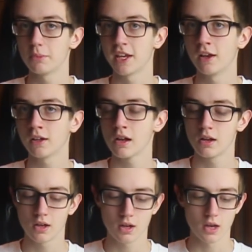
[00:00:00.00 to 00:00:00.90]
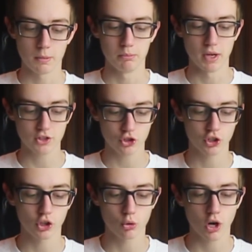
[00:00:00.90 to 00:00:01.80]
in the beginning, make sure to
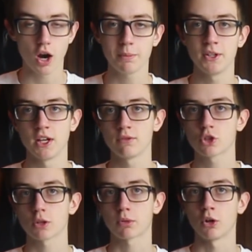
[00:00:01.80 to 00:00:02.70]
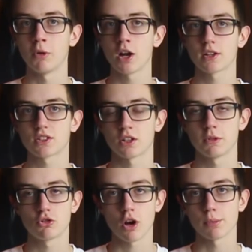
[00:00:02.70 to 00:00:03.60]
go cop a Dave Cher Pro Mod. It's gonna
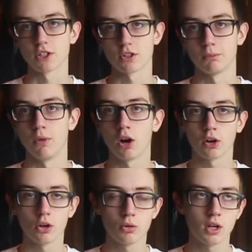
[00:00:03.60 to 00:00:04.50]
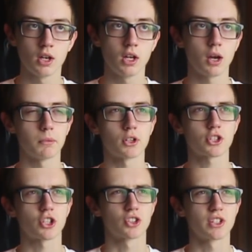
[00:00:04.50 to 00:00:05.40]
be dropping tomorrow. I'm not
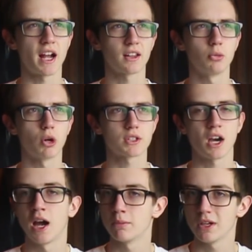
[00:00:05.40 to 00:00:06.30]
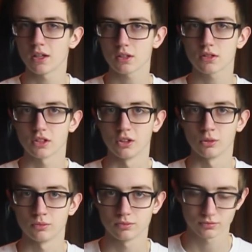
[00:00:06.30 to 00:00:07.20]
sure exactly what time yet,
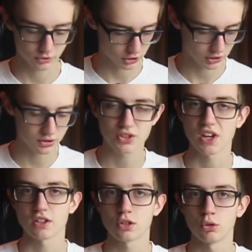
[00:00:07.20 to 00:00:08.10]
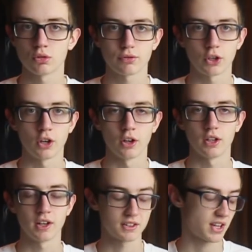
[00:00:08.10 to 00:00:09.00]
so just stay tuned for a, uh,
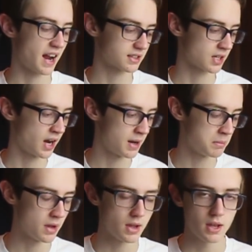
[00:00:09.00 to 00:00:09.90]
an exact time.